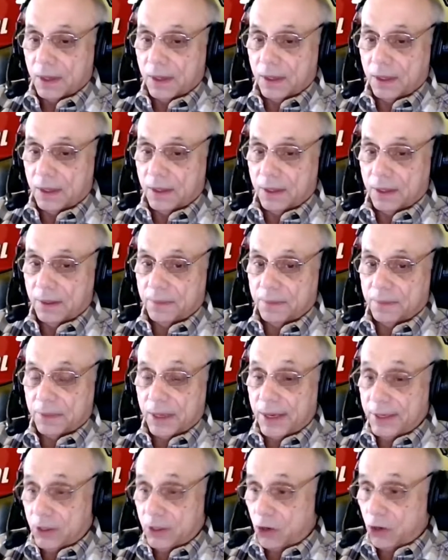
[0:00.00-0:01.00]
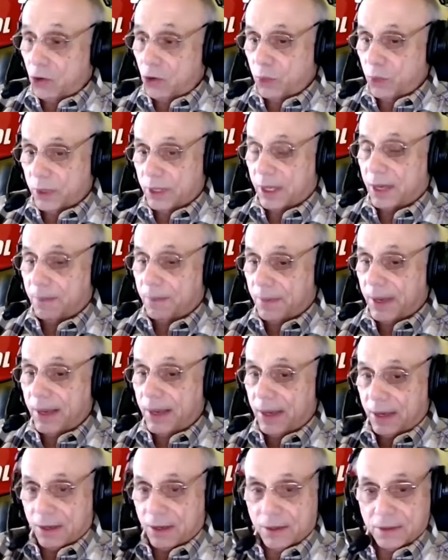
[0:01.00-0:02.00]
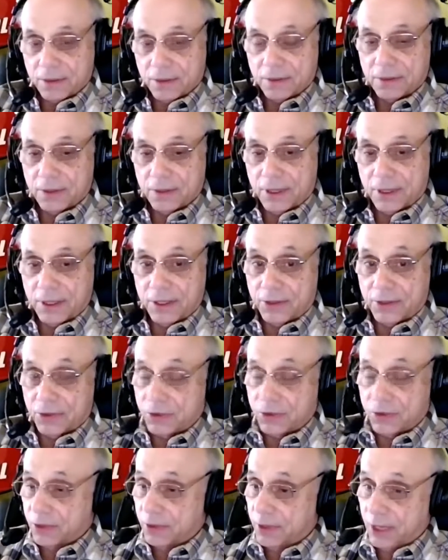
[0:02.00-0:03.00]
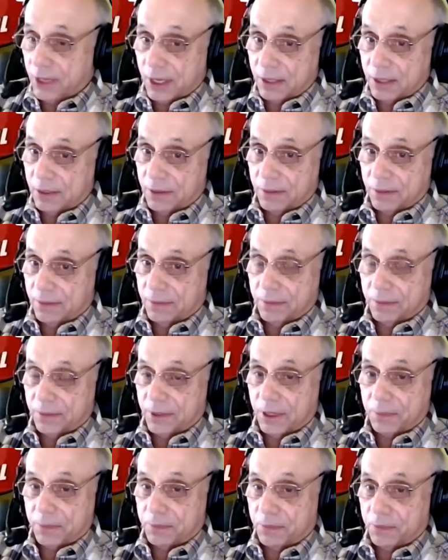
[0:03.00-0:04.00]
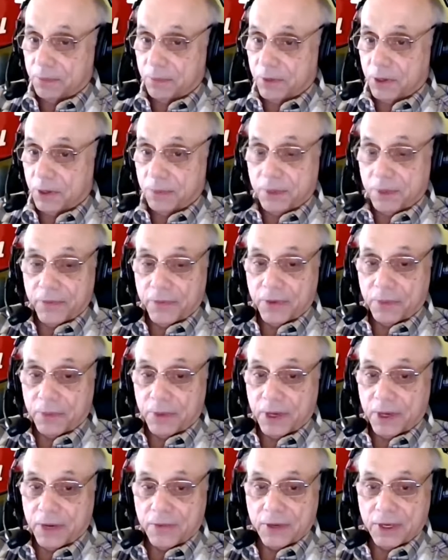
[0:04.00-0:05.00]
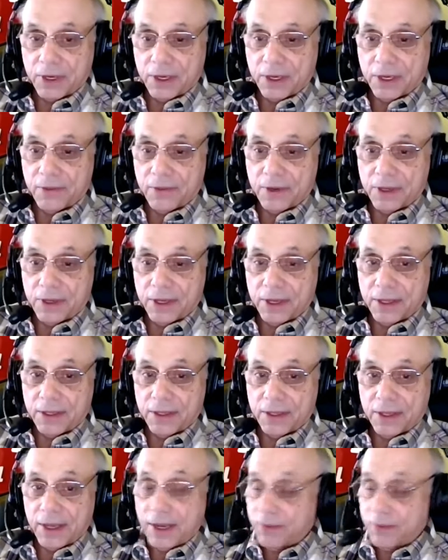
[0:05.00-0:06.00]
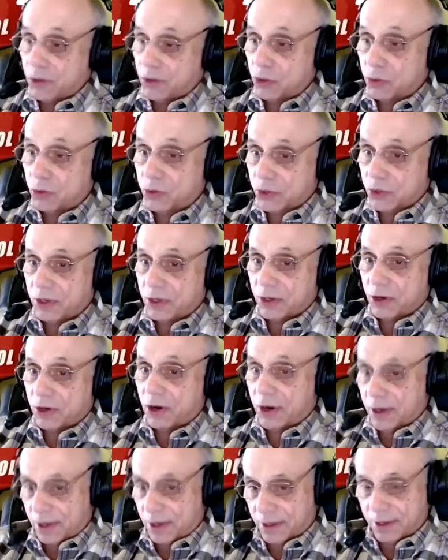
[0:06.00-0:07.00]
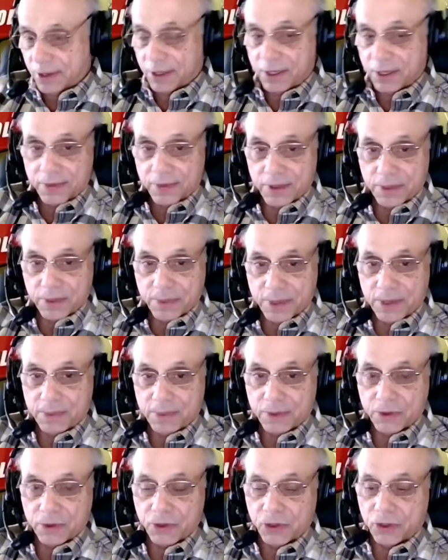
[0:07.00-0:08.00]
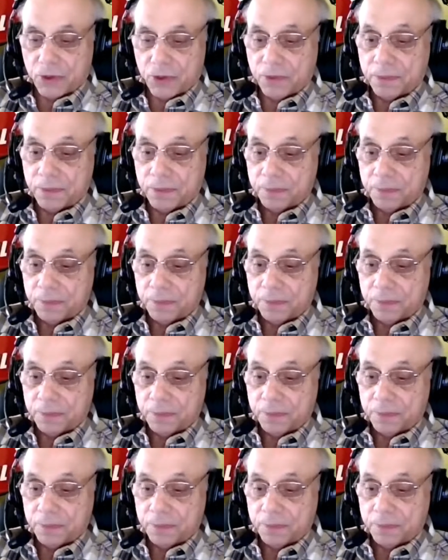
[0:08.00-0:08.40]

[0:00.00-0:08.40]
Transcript: I know what they make, and it's not up above the poverty level, and they have to use their car to deliver the paper. So